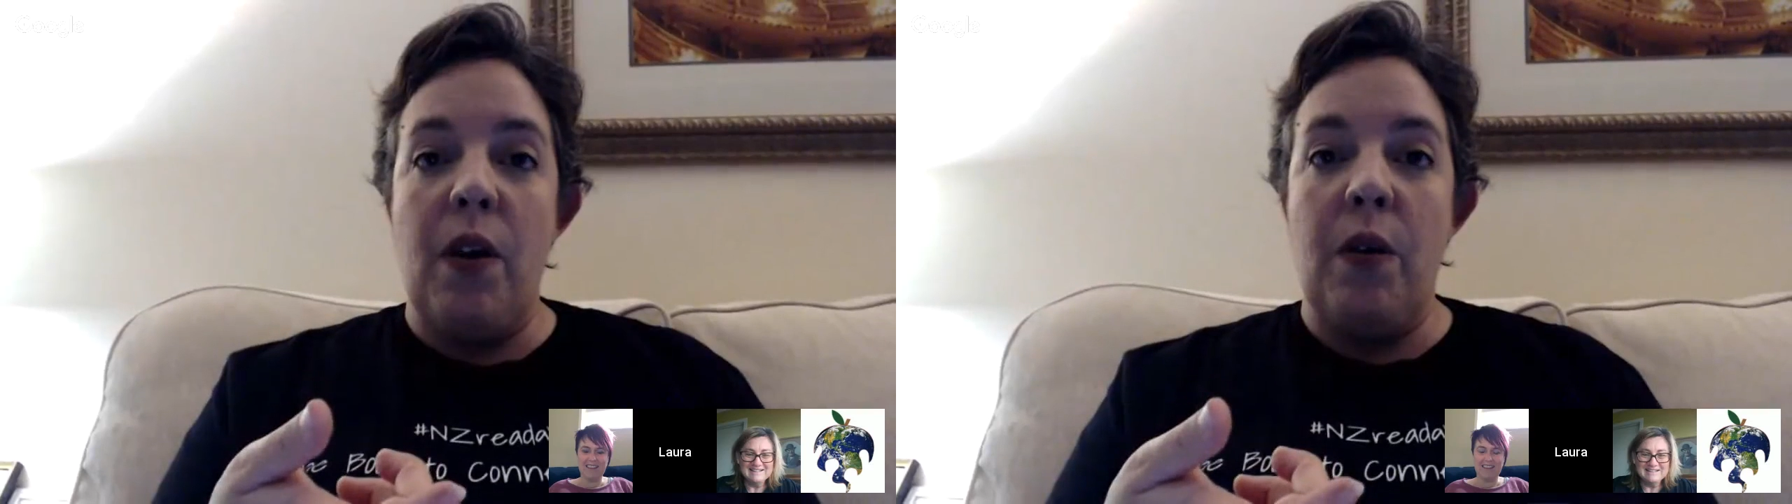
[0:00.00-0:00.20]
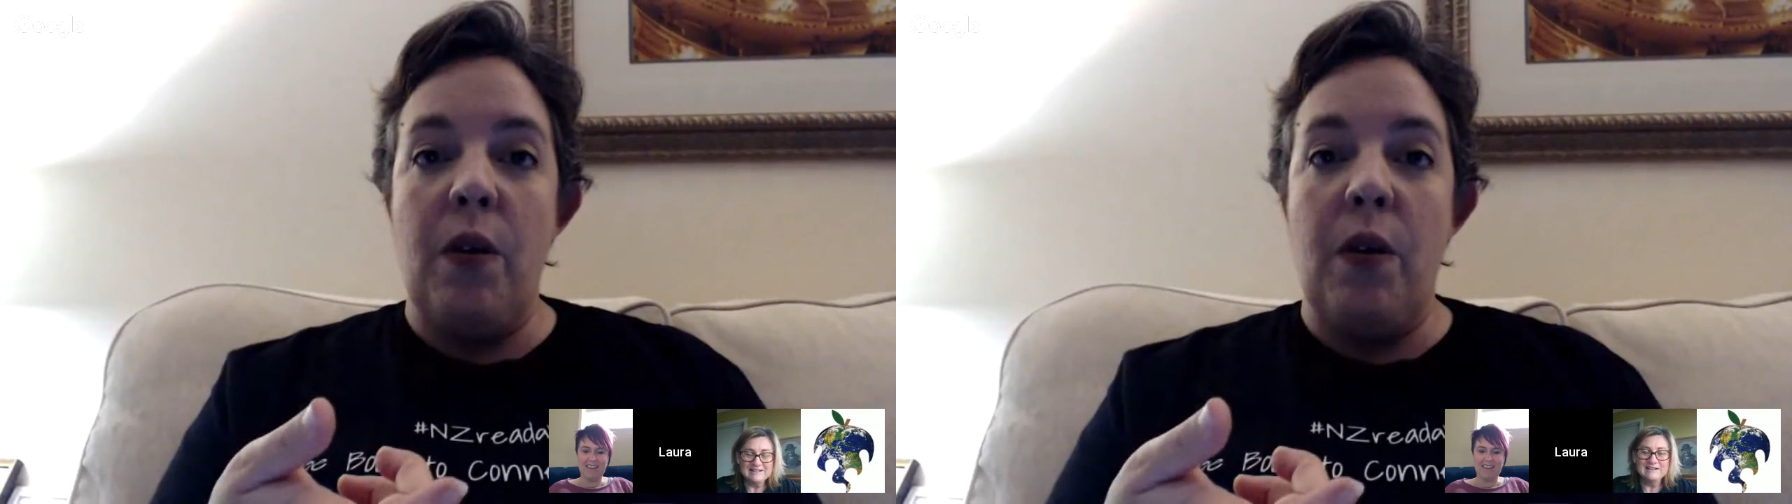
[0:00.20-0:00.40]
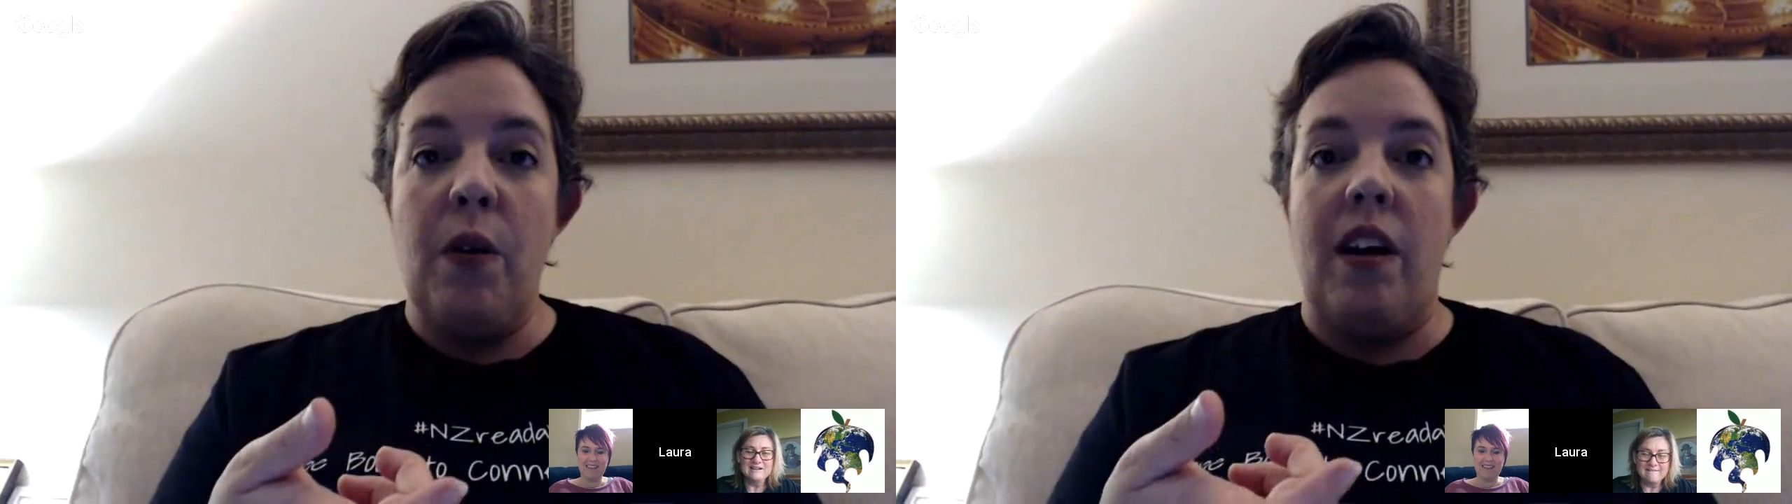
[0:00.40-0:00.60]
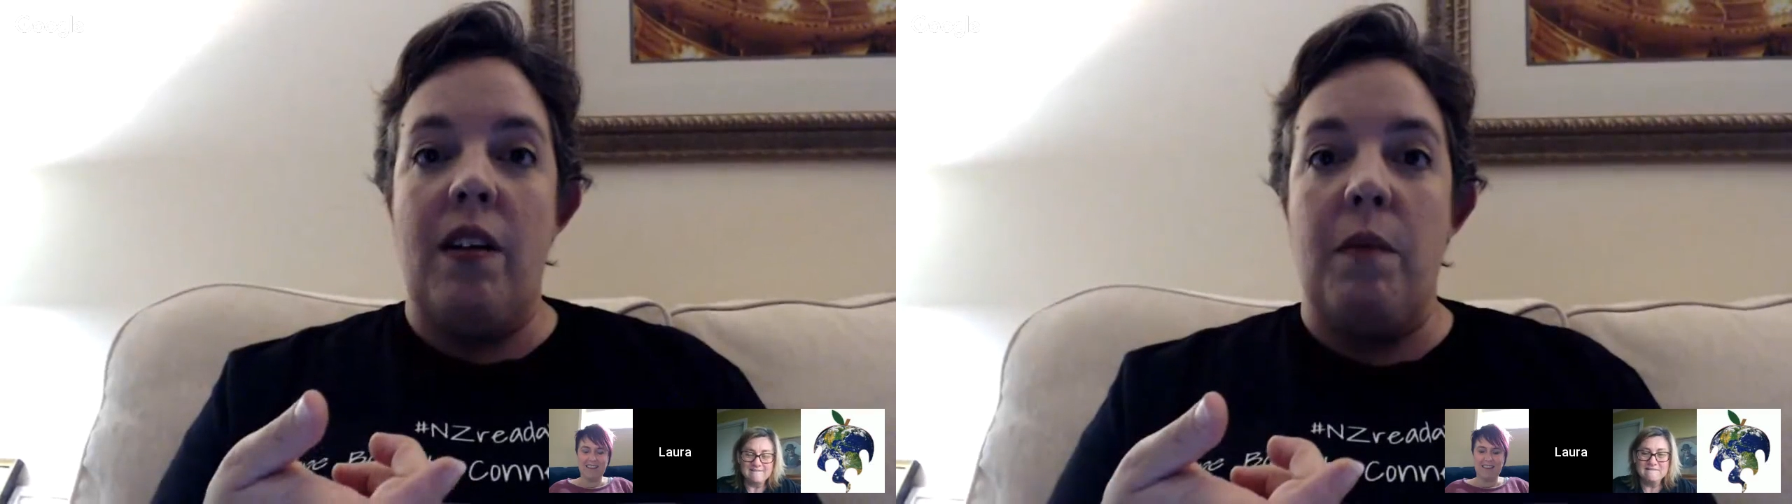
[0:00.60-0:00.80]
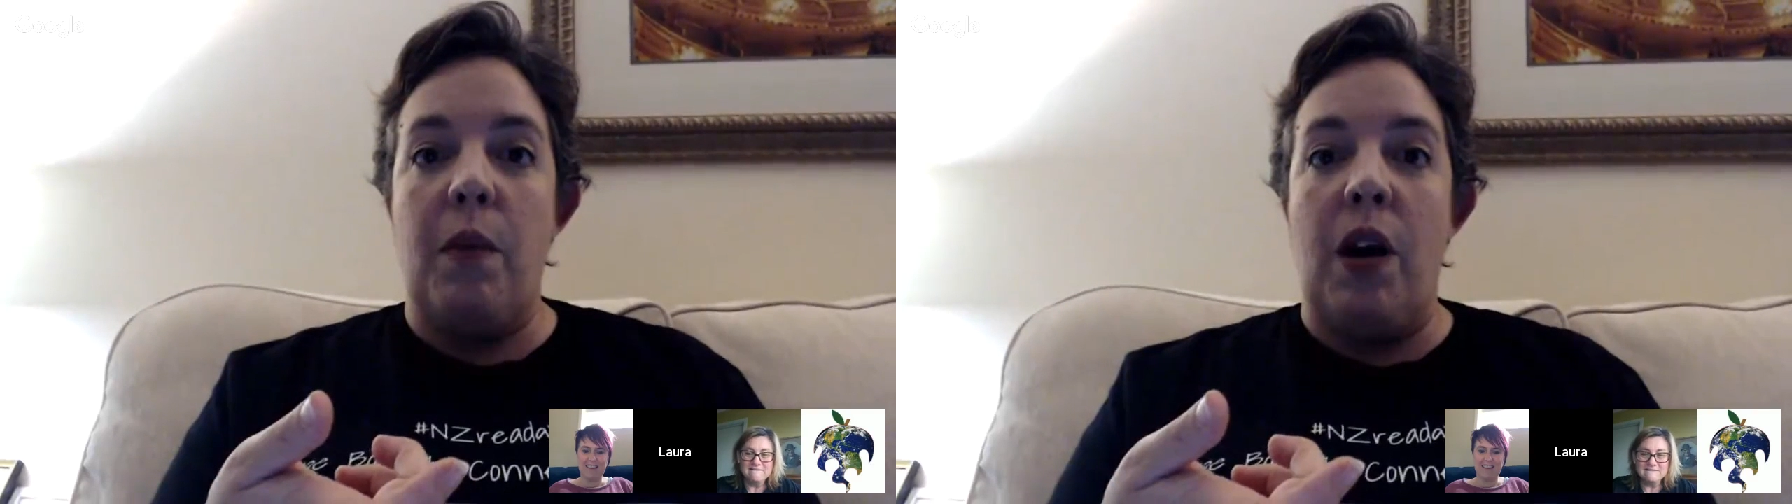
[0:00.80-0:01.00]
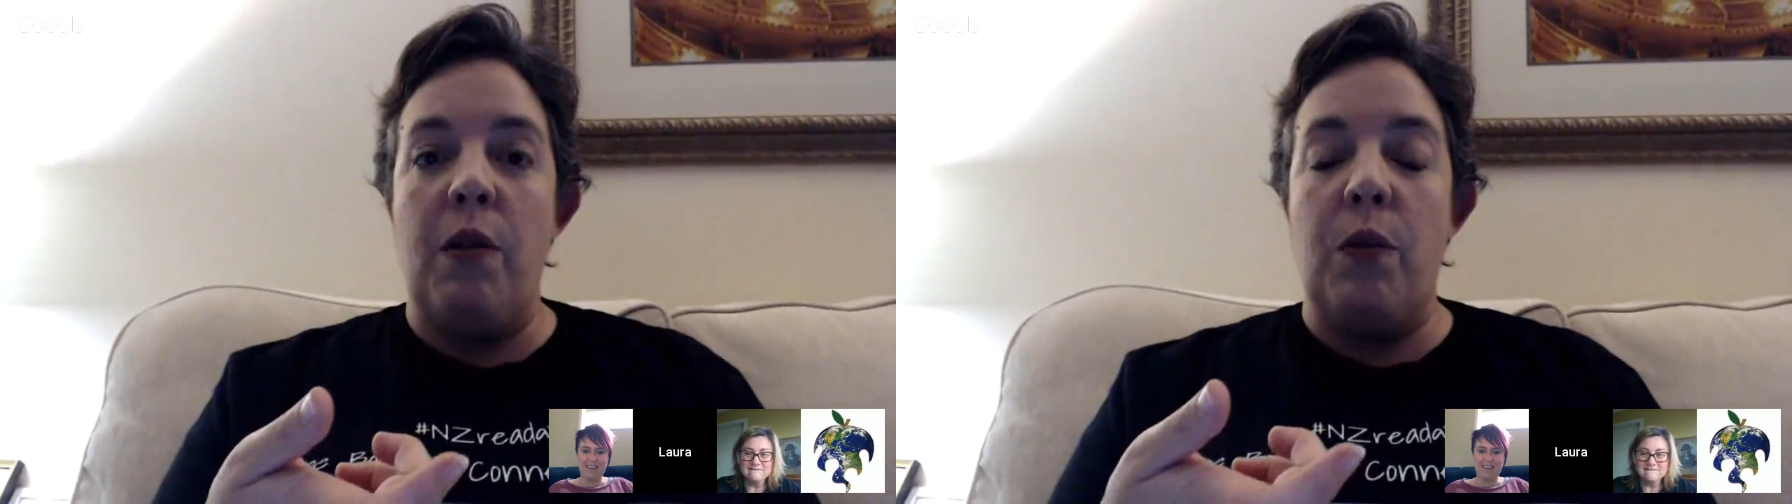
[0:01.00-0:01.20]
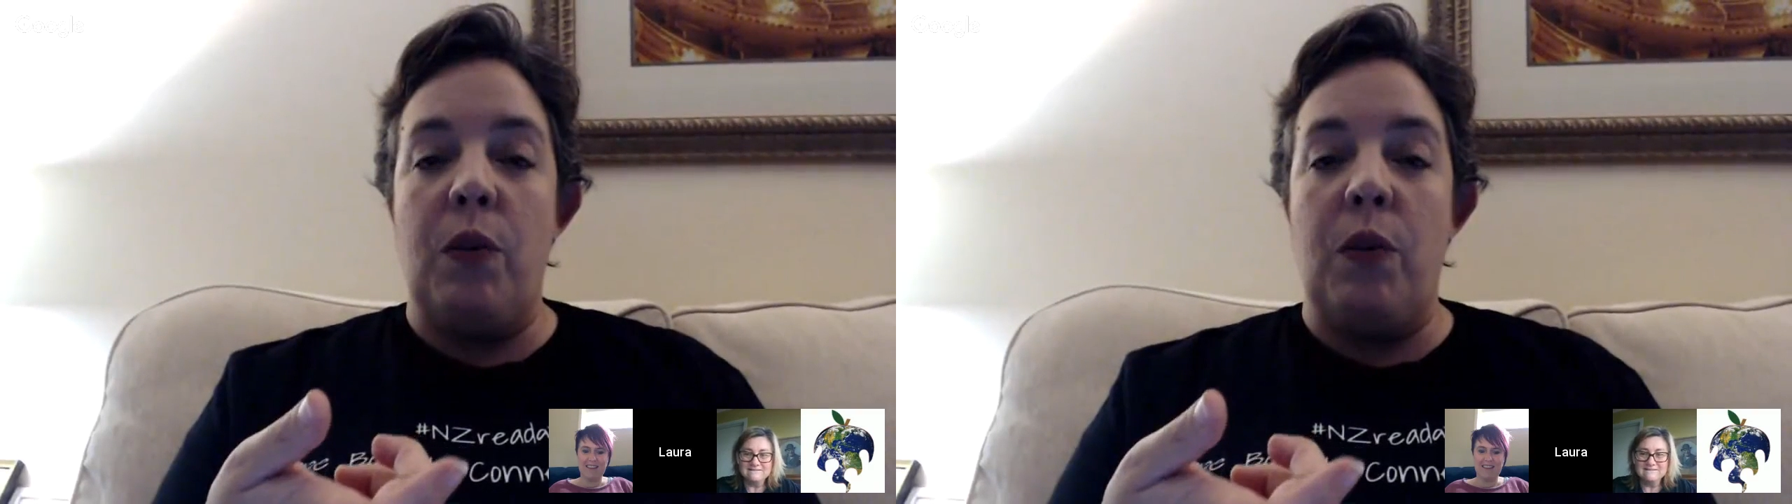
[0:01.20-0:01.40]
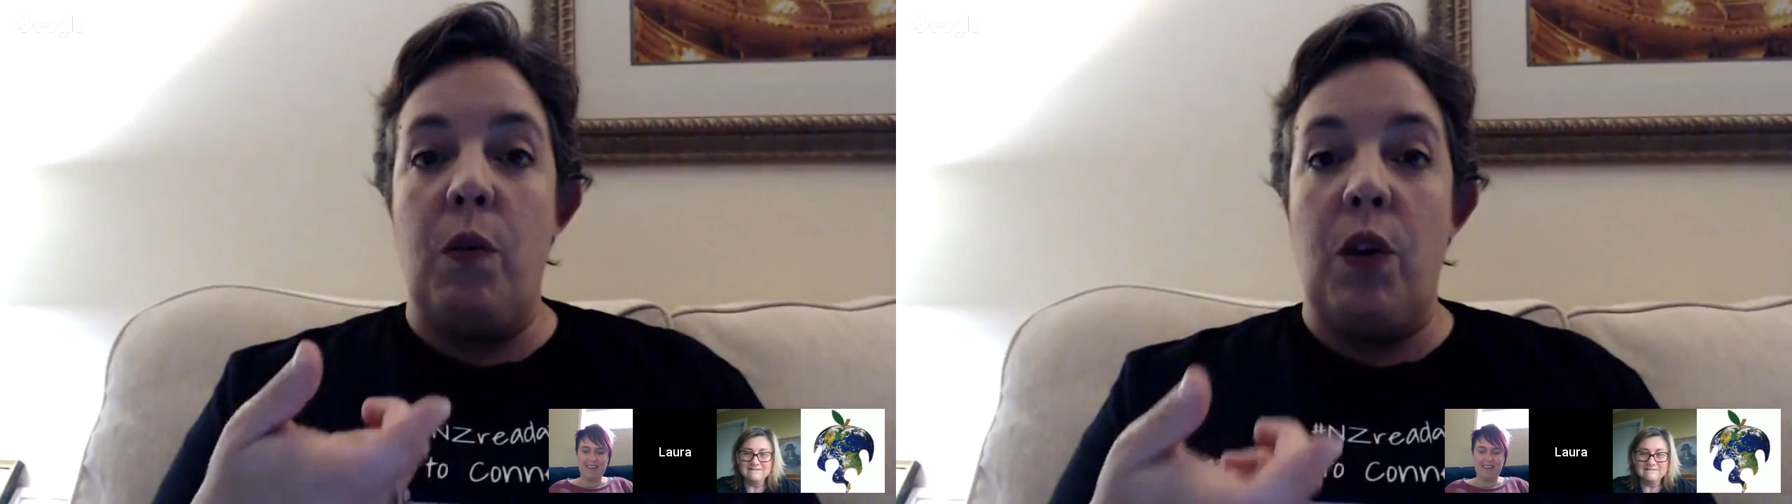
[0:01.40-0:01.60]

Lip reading: Bronwyn, will work for